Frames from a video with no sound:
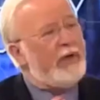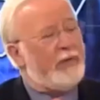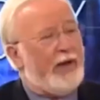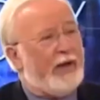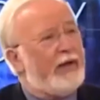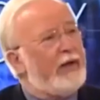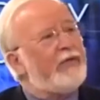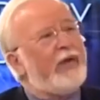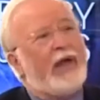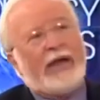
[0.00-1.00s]
you read about
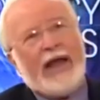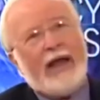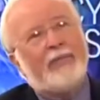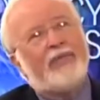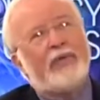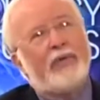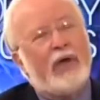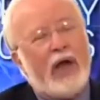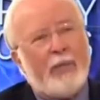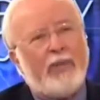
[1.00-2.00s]
it, it's an
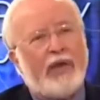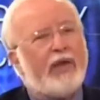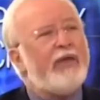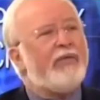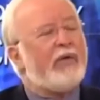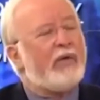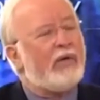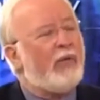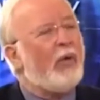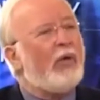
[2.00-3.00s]
absolute
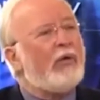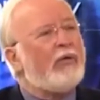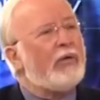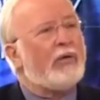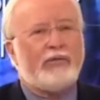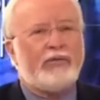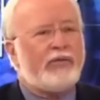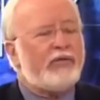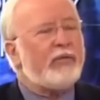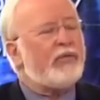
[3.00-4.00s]
upheaval of all the
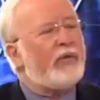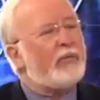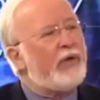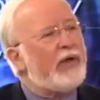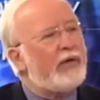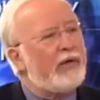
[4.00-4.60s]
systems on